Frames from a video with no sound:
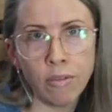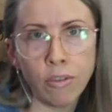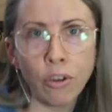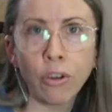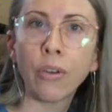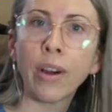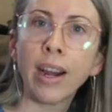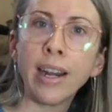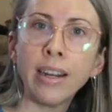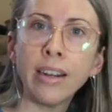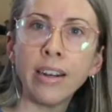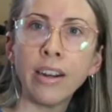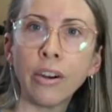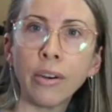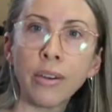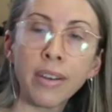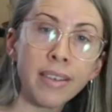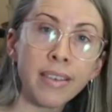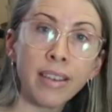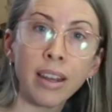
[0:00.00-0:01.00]
you've created
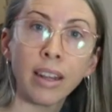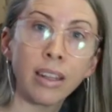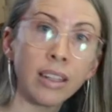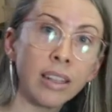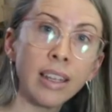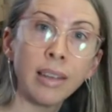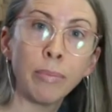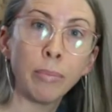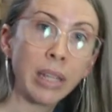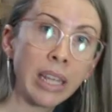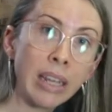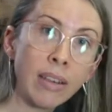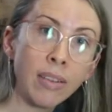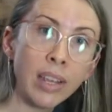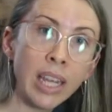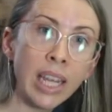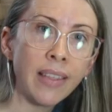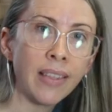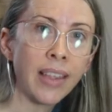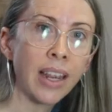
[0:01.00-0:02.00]
are aesthetically
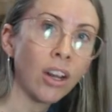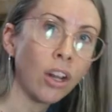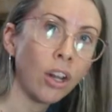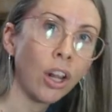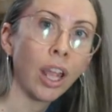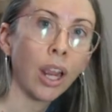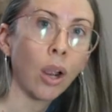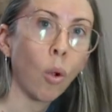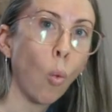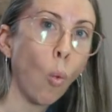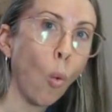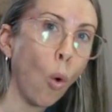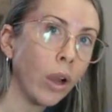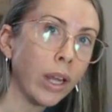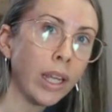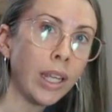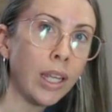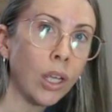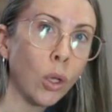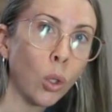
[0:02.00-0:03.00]
pleasing and they're not like
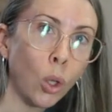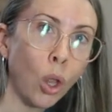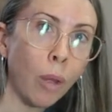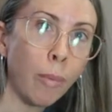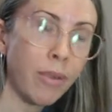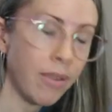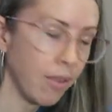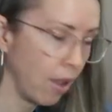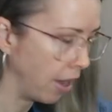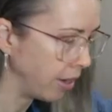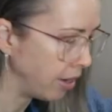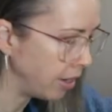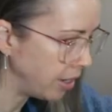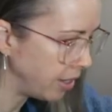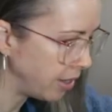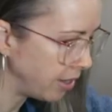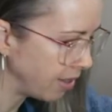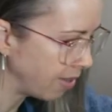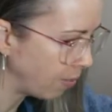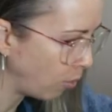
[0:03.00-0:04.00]
wonky or
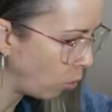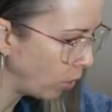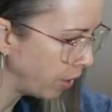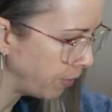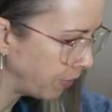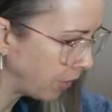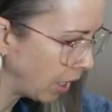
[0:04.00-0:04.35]
lopsided at this point.